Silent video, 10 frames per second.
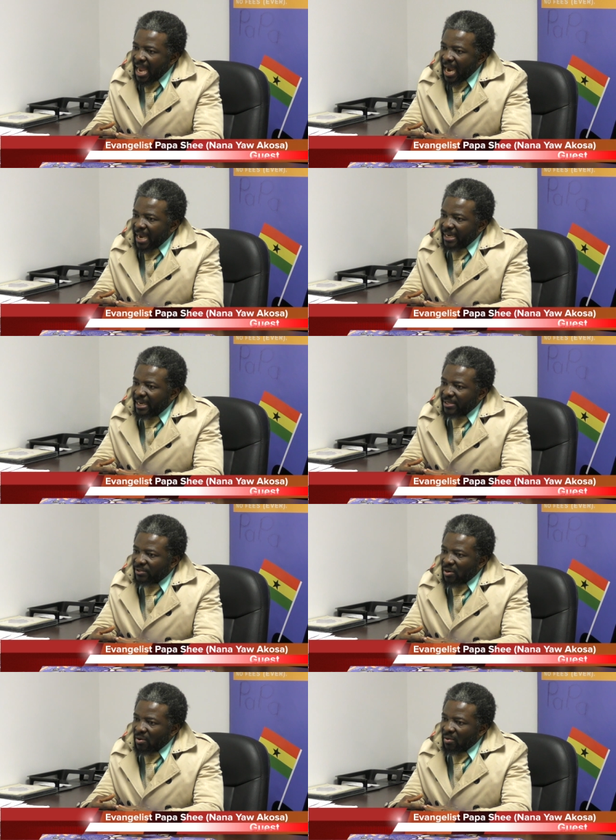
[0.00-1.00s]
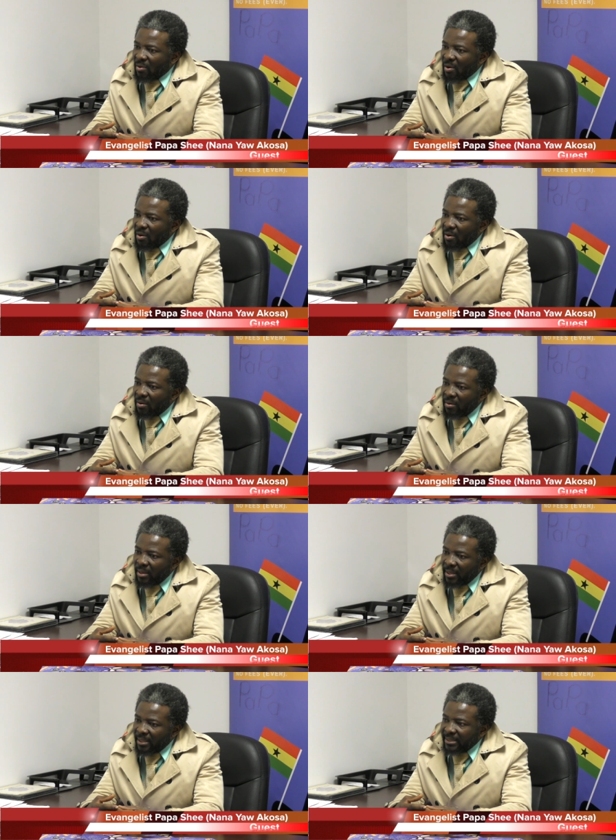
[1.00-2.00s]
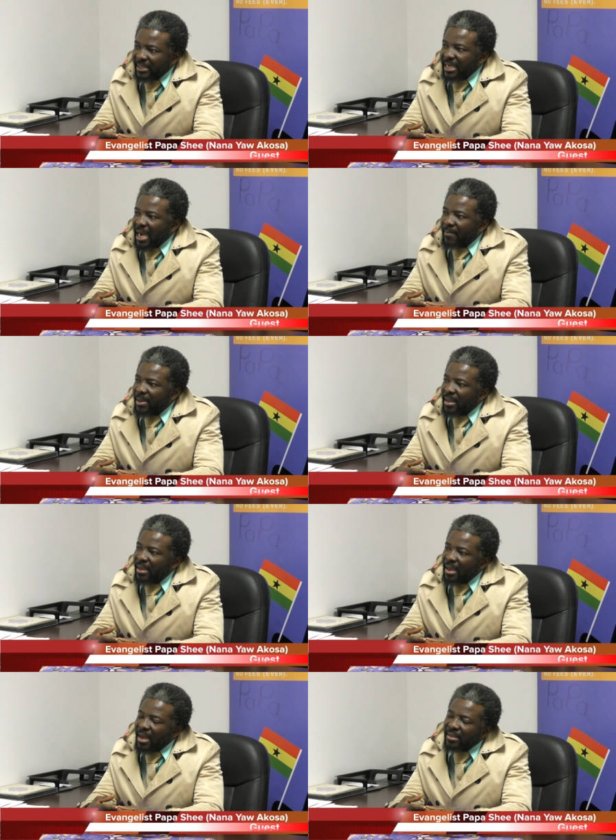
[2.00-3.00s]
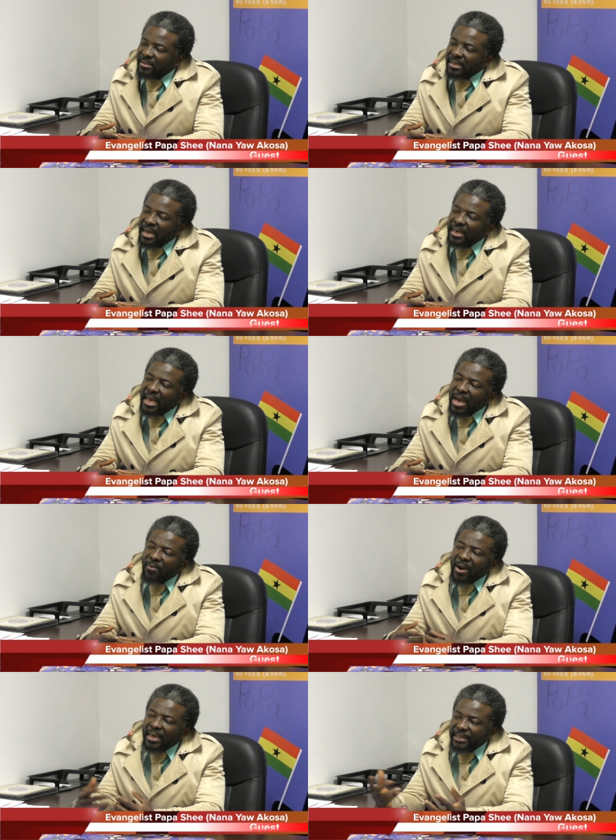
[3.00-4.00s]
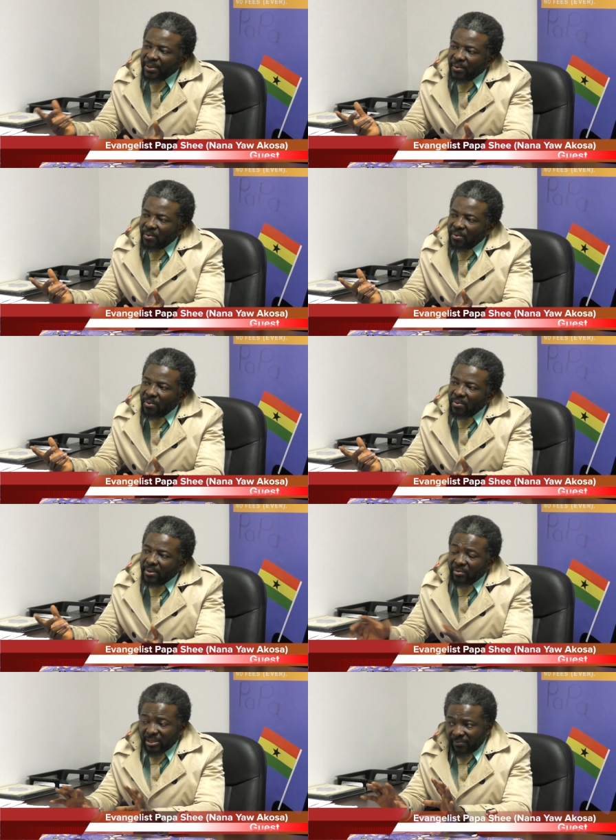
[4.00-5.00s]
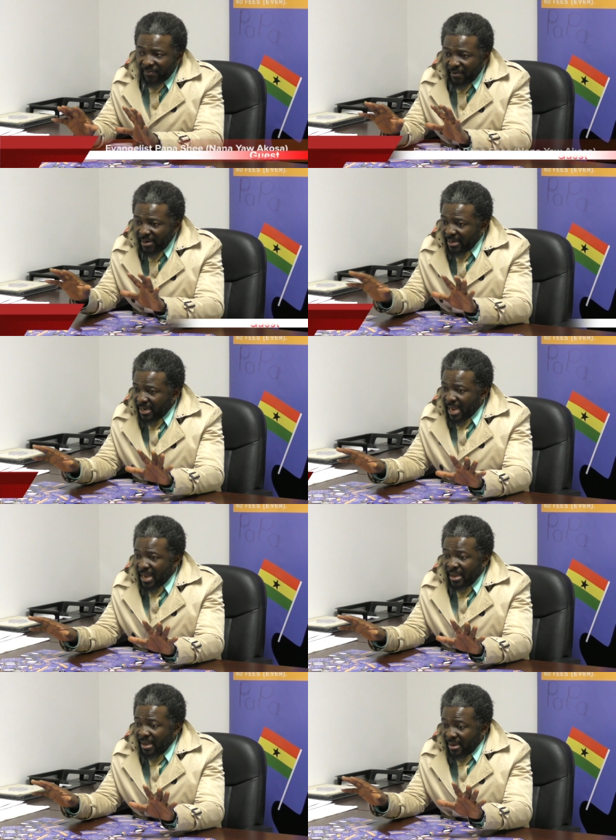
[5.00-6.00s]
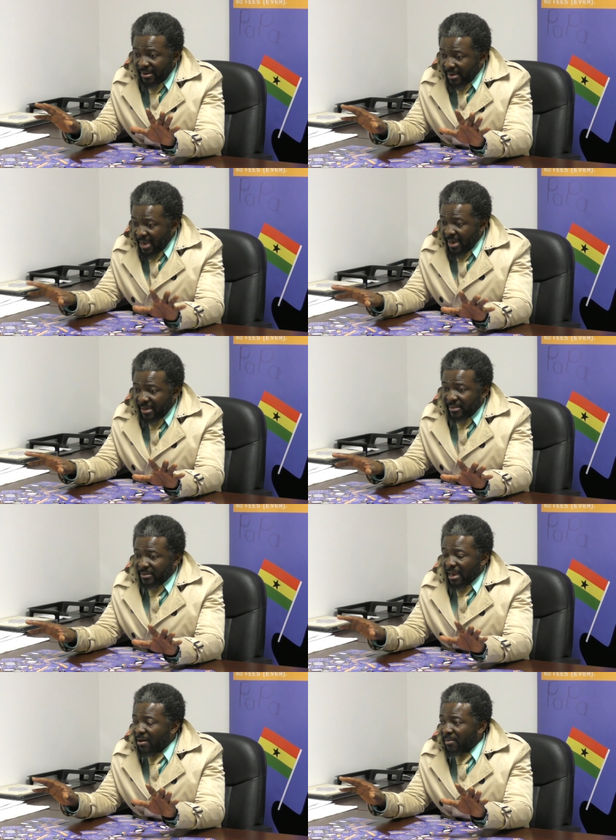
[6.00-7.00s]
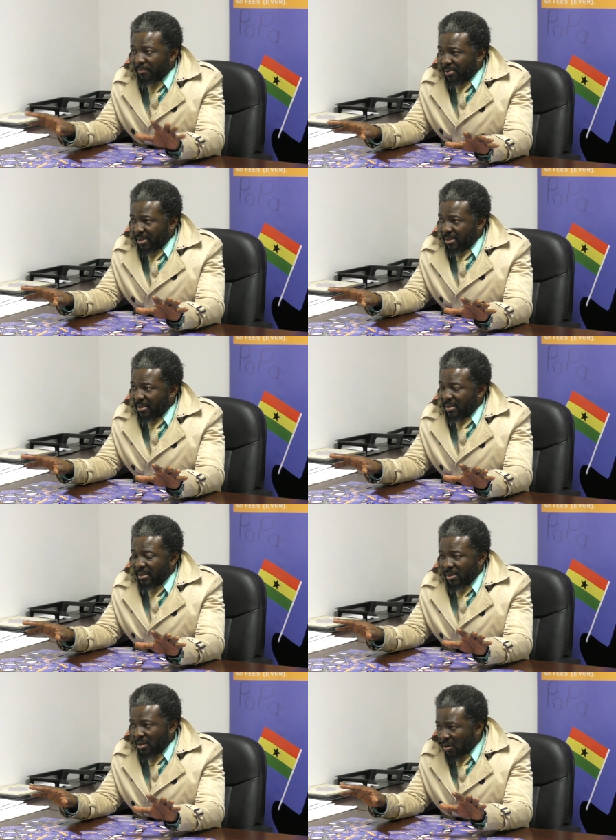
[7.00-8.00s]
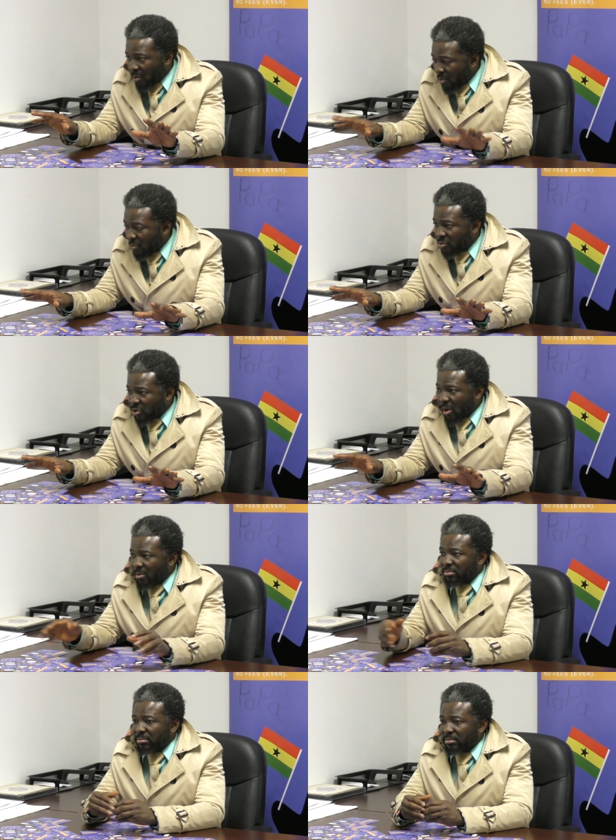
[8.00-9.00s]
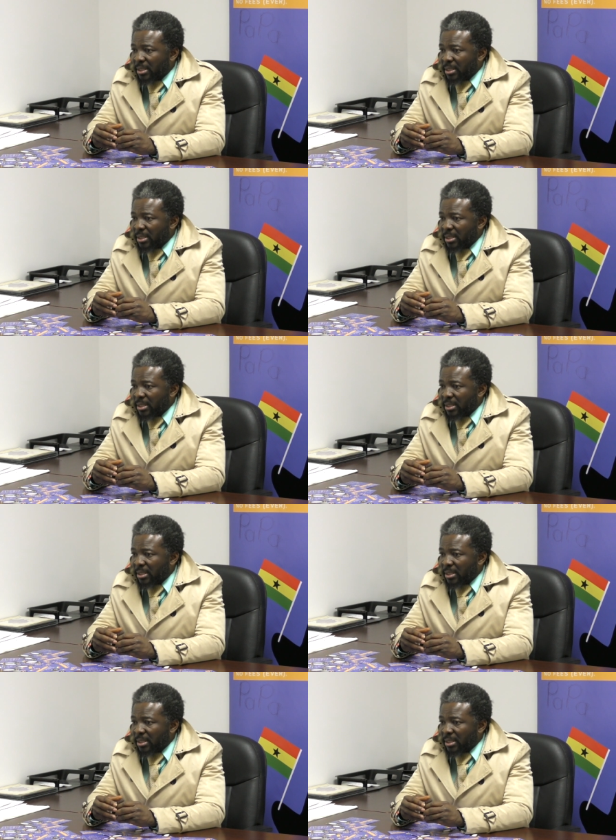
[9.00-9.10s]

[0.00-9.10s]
I did a song called Didame Ansana Wado. It was a very nice R&B cool song,